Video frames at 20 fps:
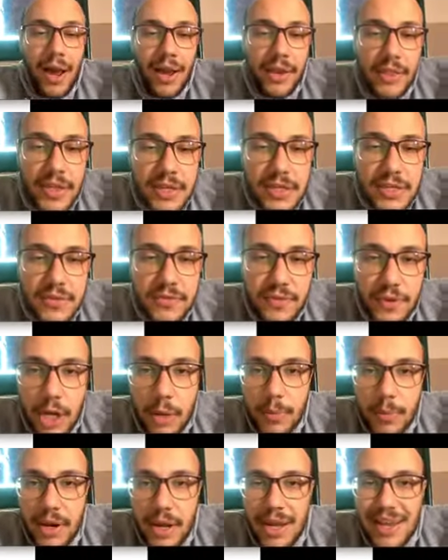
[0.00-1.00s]
this
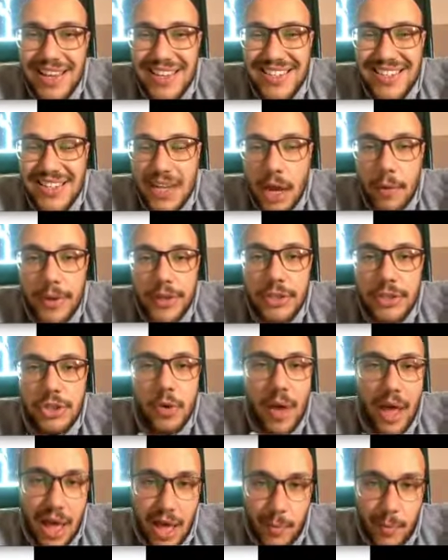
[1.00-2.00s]
phenomena is going to
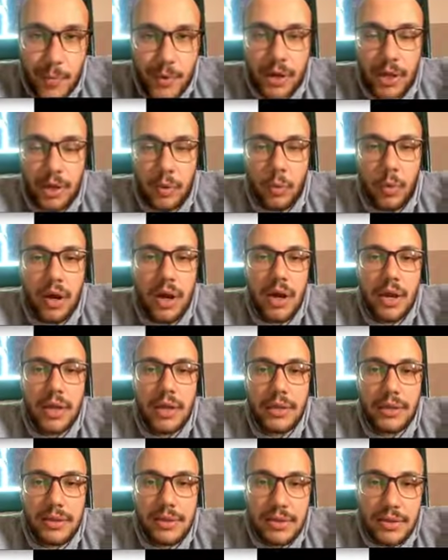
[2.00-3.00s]
happen and why
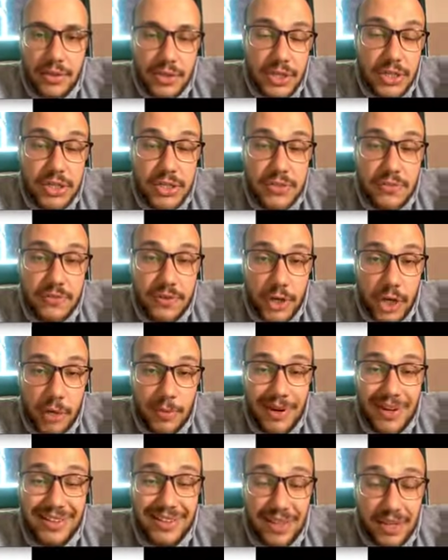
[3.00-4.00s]
this phenomena
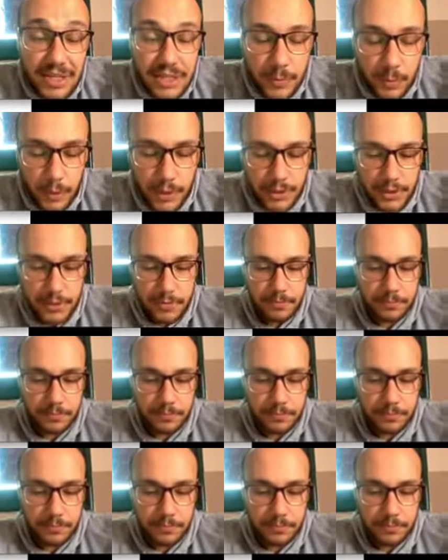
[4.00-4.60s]
takes place?